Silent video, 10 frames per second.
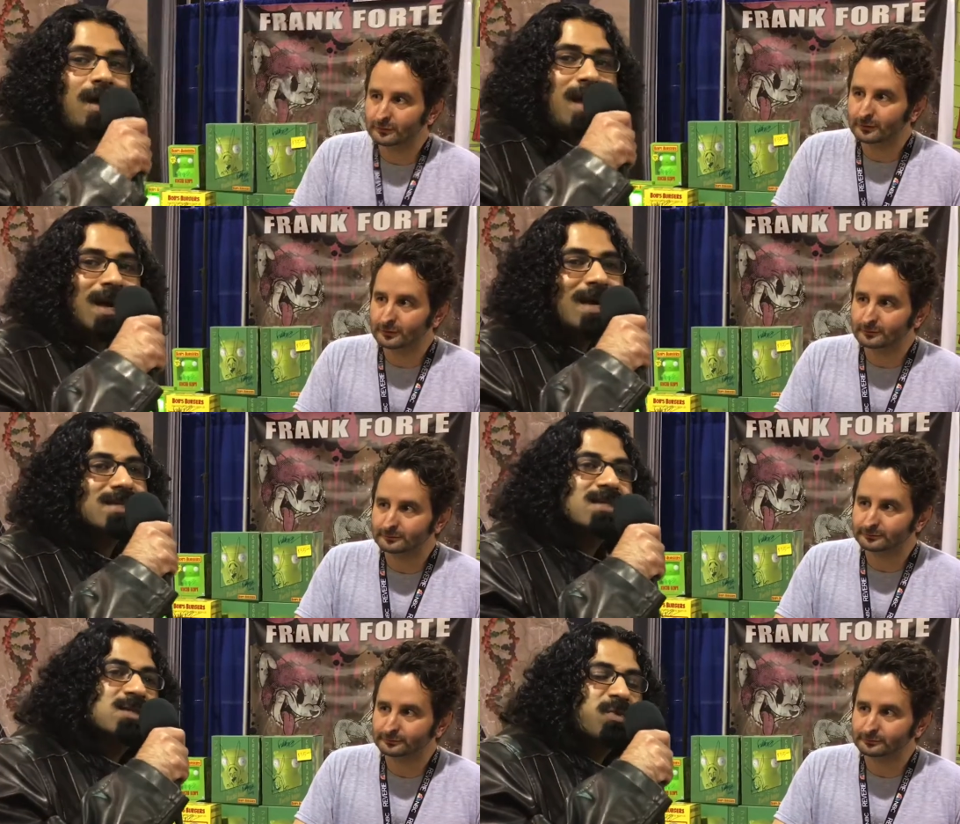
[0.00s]
Speaker 1: Hey
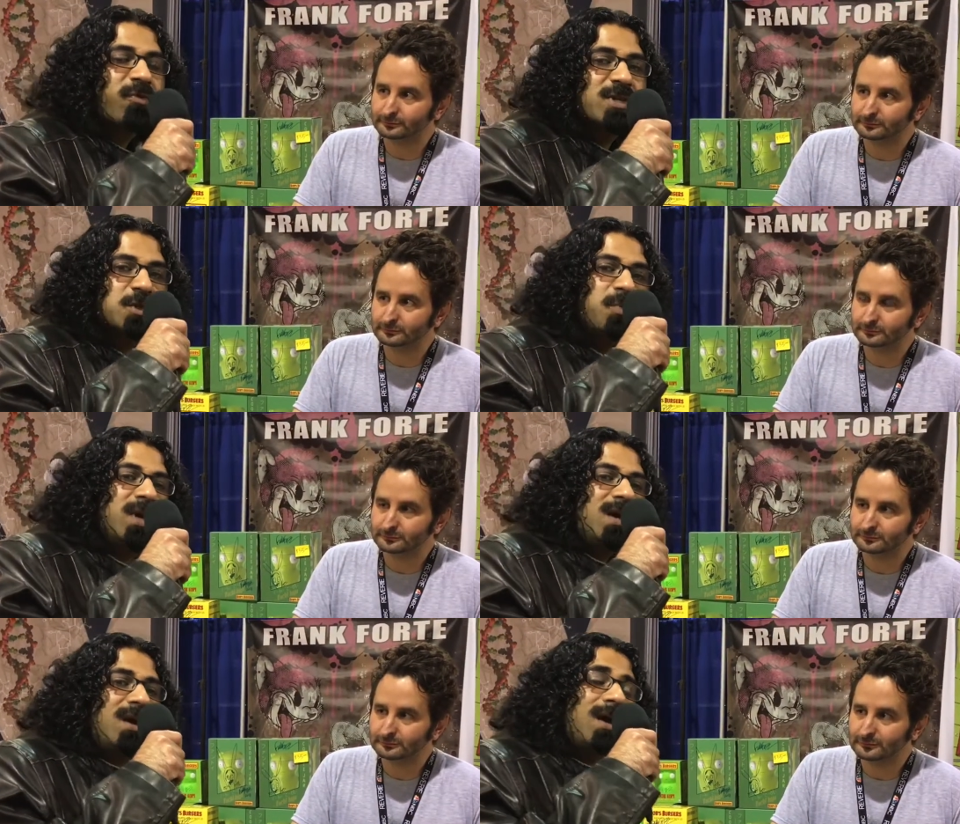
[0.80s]
guys, this is Professor
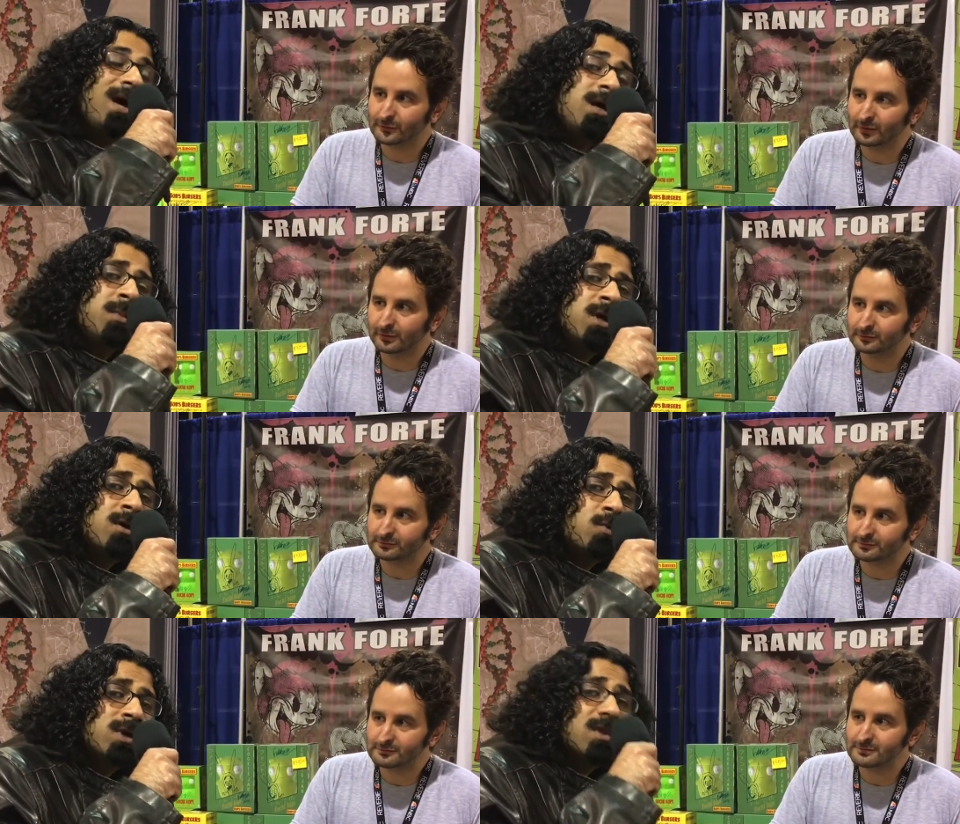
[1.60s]
P, and I am
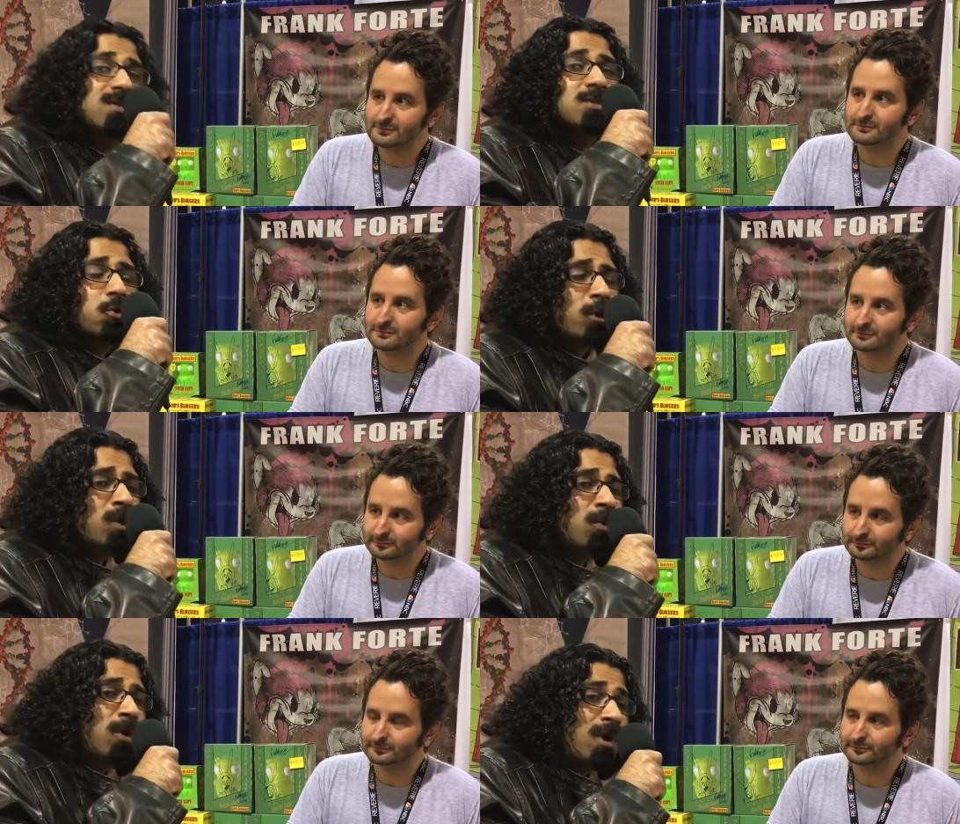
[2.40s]
here with
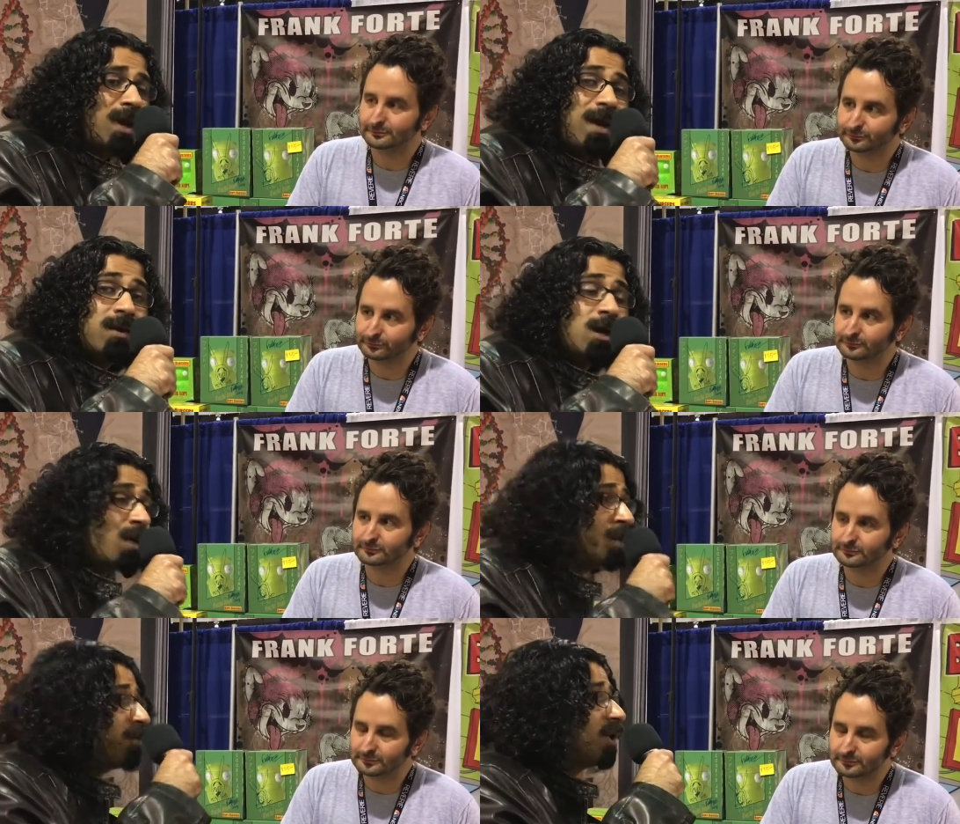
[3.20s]
storyboard and
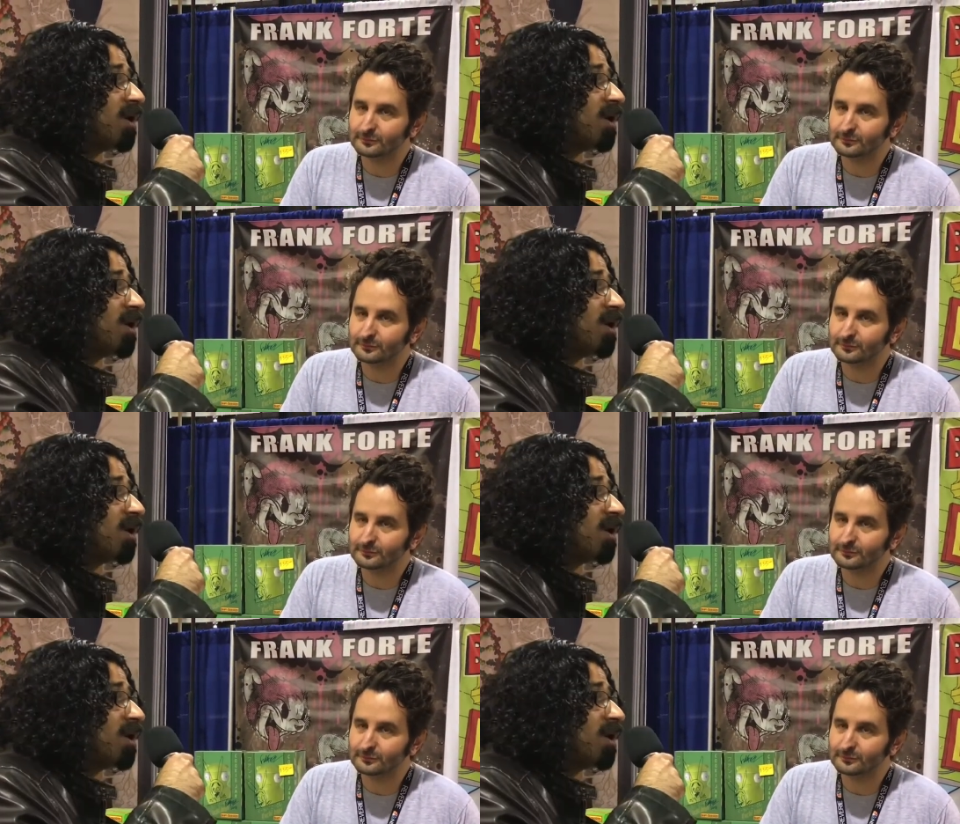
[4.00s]
comic book